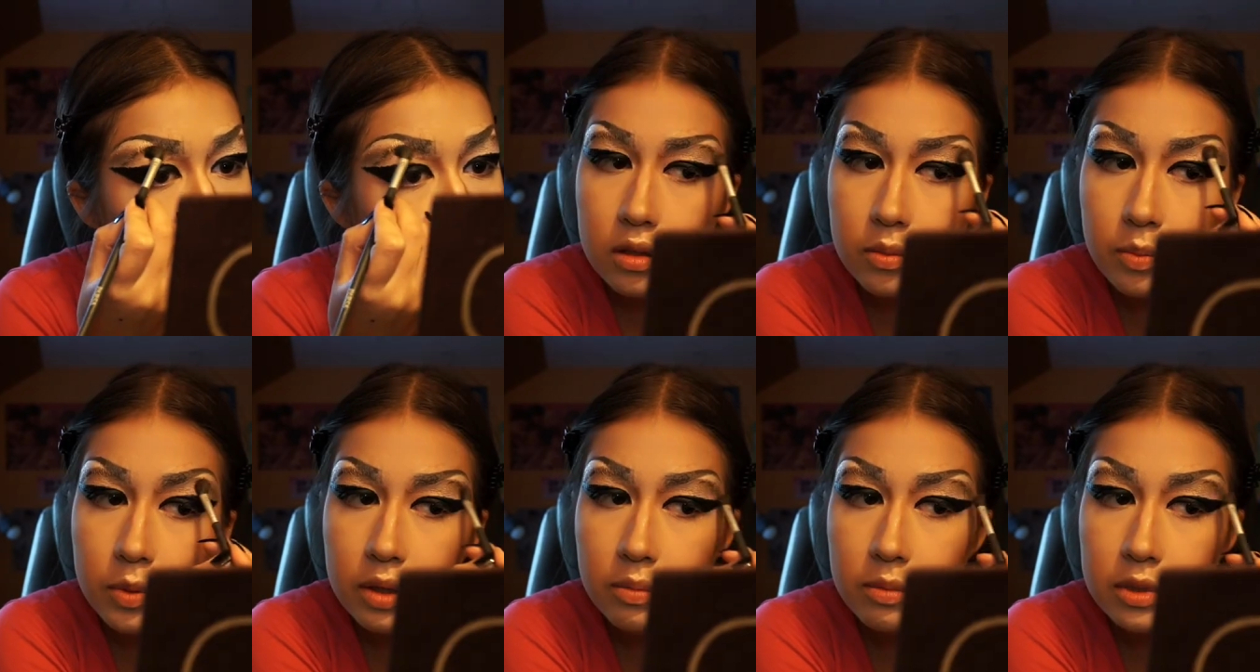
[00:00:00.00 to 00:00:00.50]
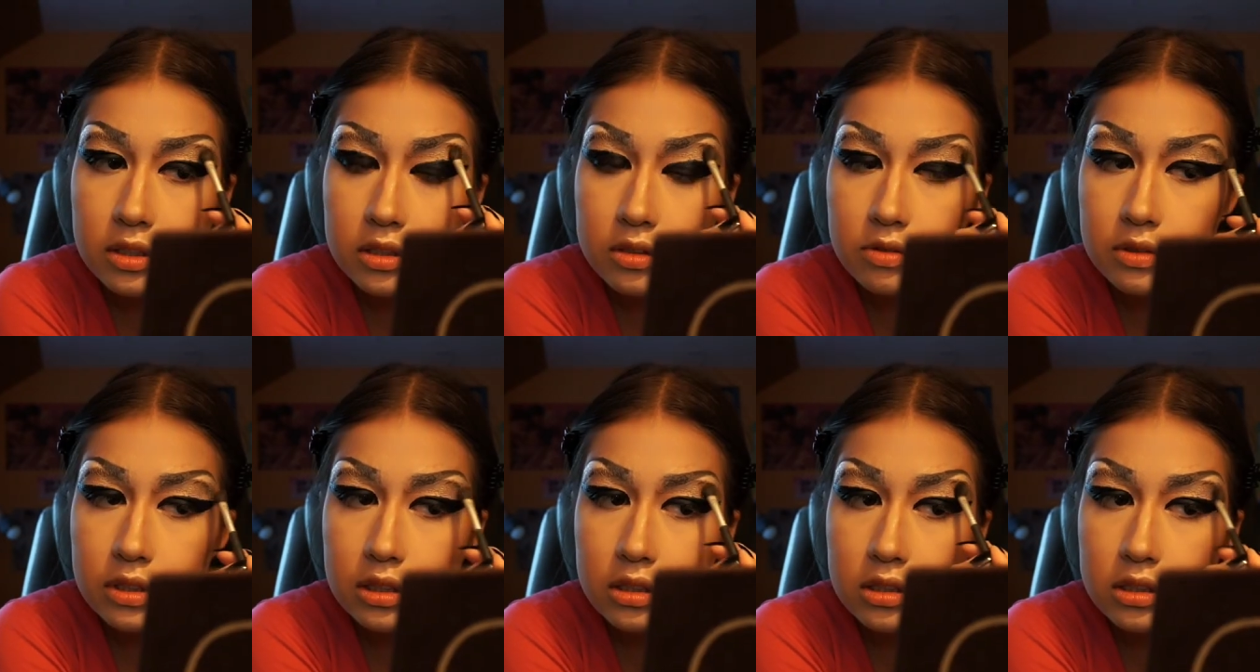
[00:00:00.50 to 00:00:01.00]
The pigment doesn't
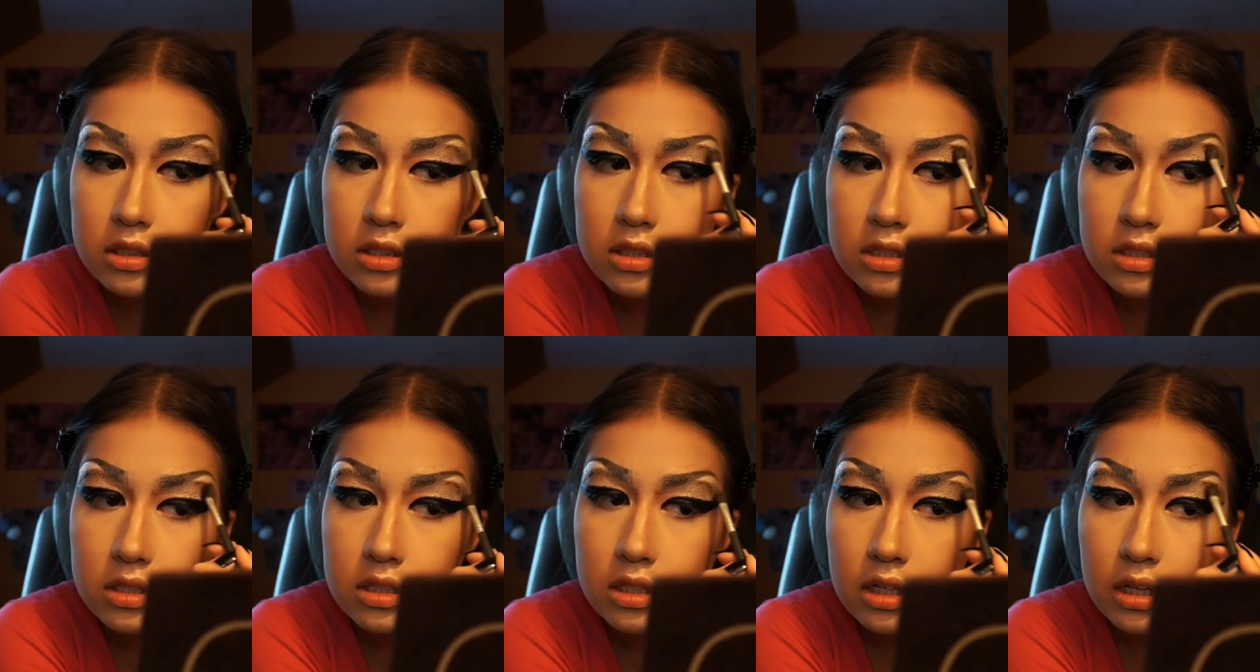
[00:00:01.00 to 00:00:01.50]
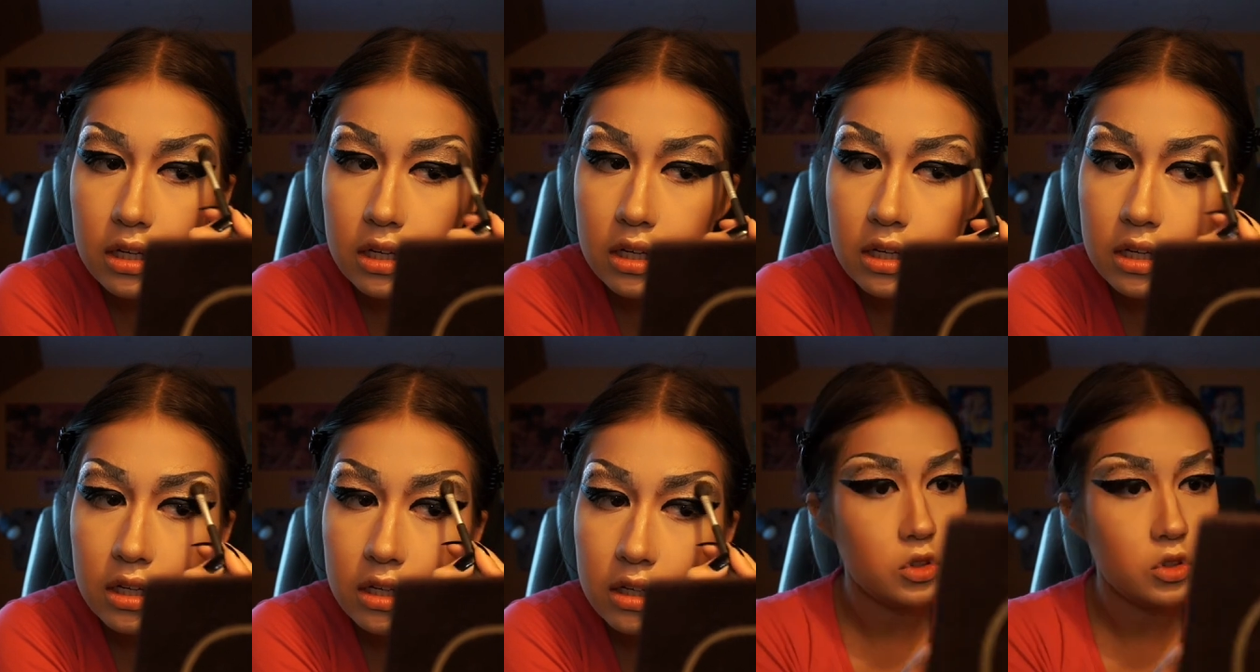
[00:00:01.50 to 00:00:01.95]
really stick,